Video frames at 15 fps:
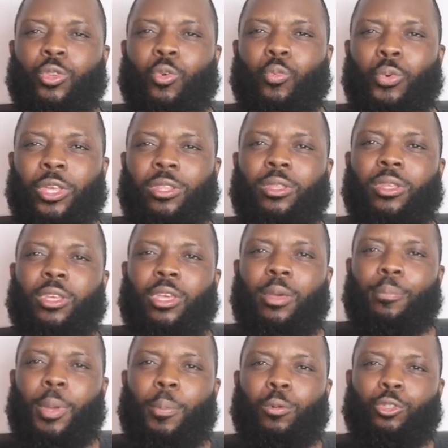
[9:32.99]
with
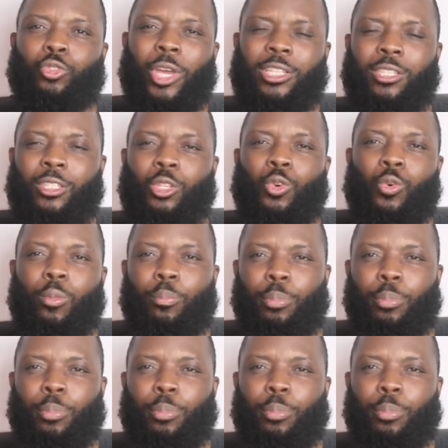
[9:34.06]
people trying to do